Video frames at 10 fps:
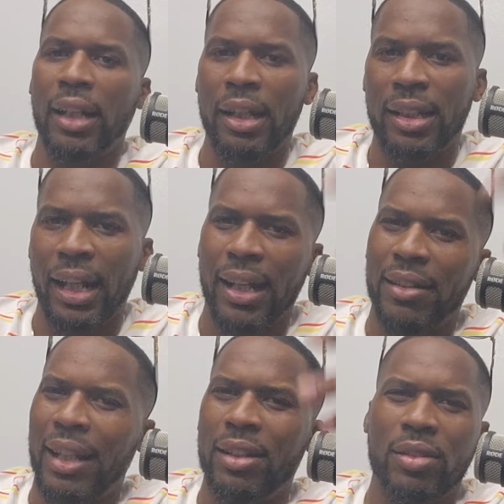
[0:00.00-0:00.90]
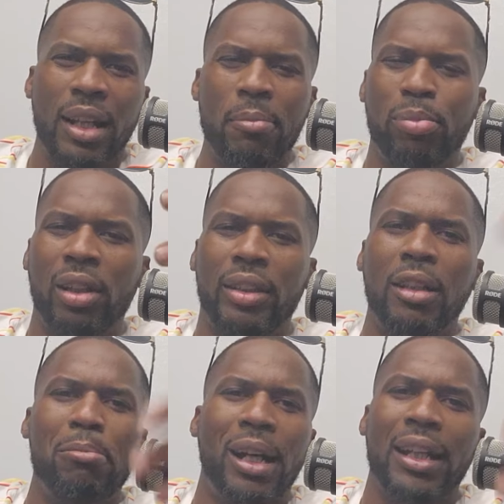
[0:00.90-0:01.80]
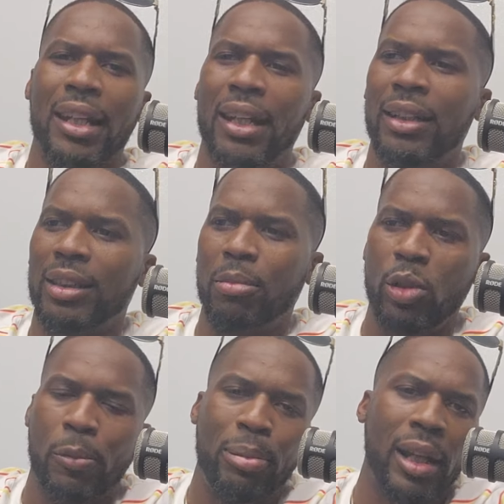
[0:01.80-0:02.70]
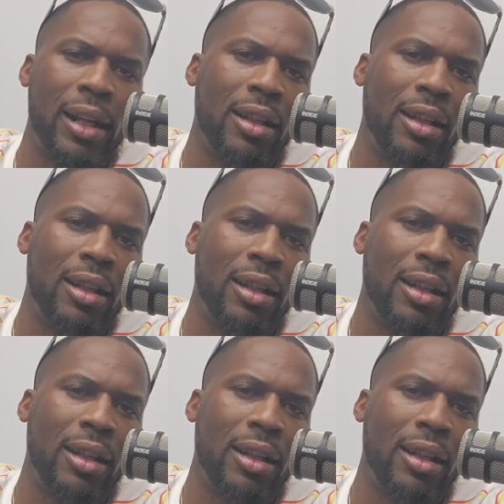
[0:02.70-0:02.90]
They brought somebody in, some new player.